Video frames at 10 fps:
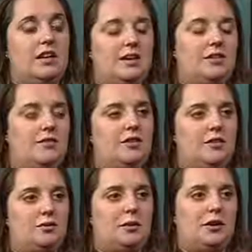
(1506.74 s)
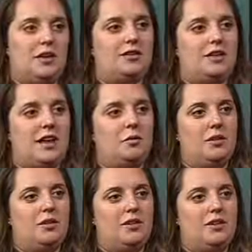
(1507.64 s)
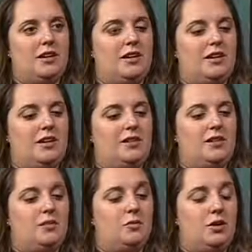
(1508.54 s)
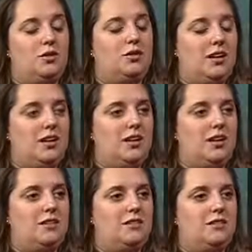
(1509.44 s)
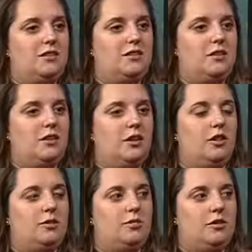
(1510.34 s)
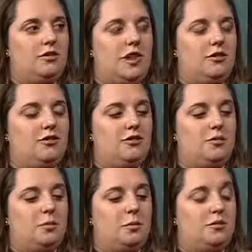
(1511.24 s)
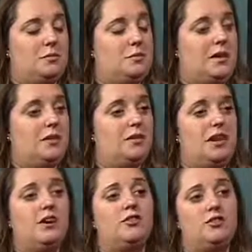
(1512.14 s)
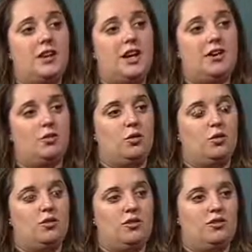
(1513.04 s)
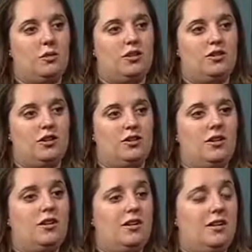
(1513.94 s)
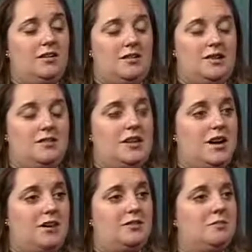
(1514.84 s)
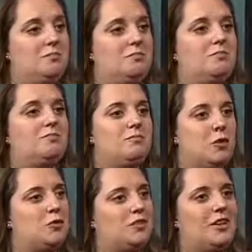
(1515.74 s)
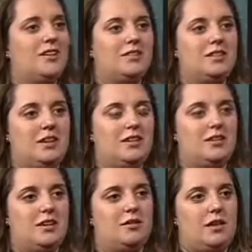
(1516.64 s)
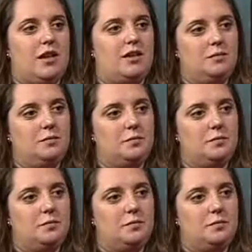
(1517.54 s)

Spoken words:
Yes, I've experienced that where when you see it, it's the stages, the person might be in a later stage or the situation is not as rosy as they had said.